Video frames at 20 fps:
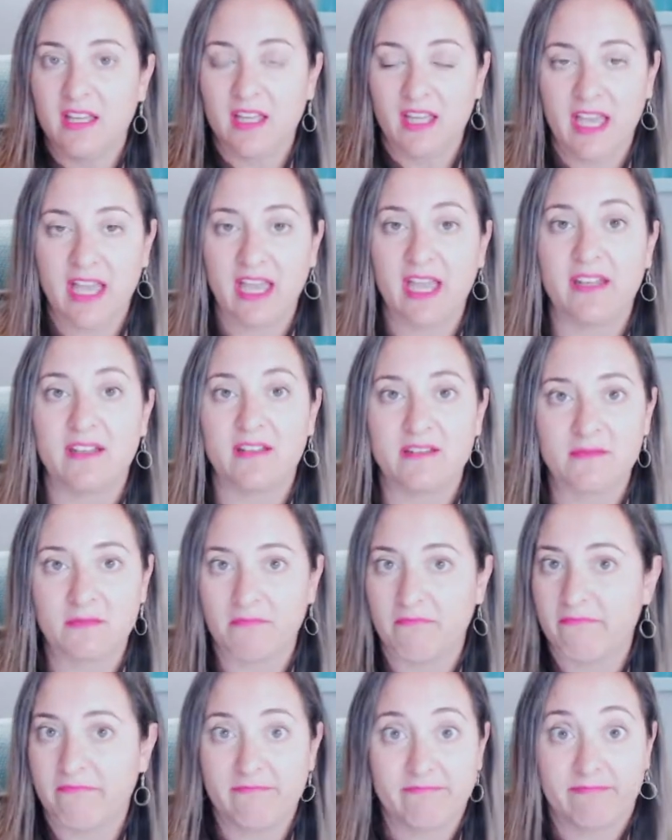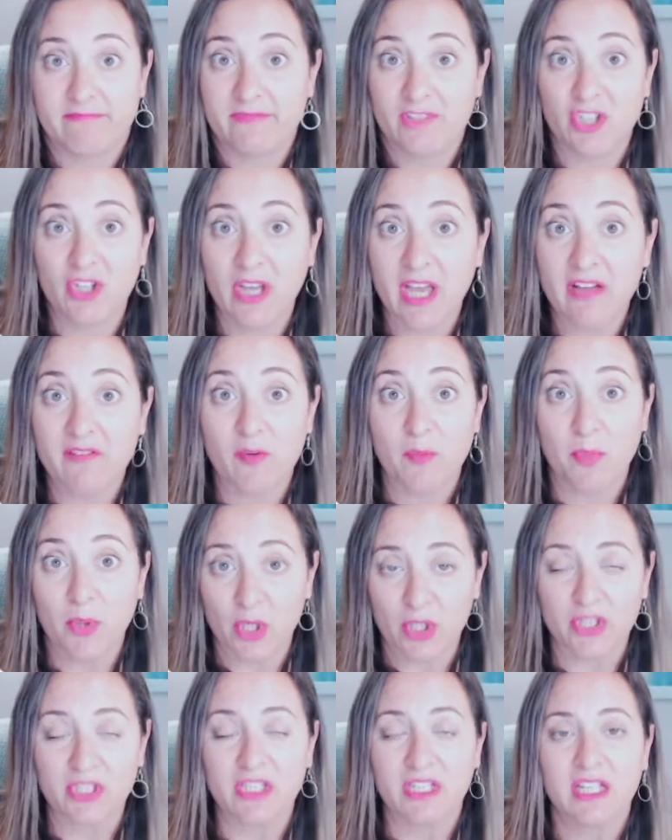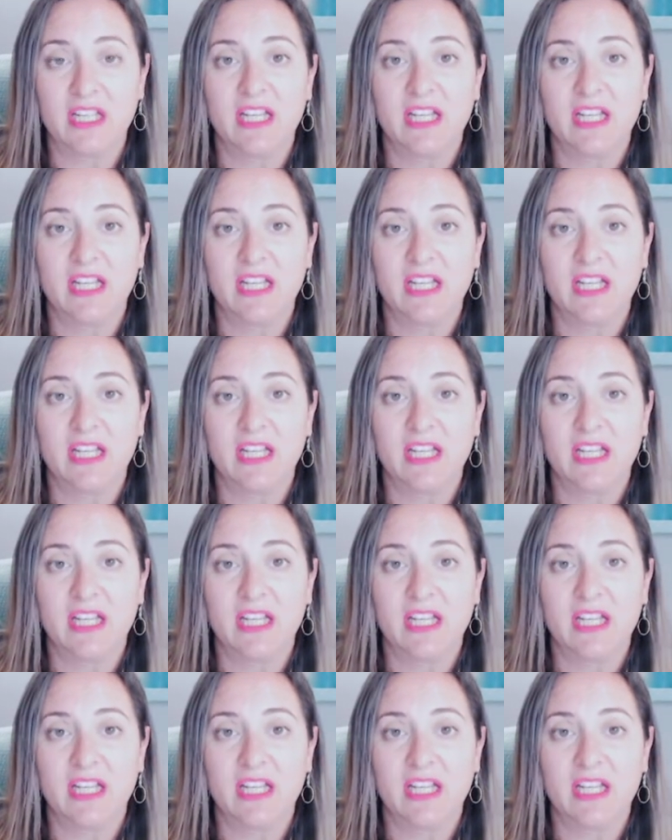and you have a book.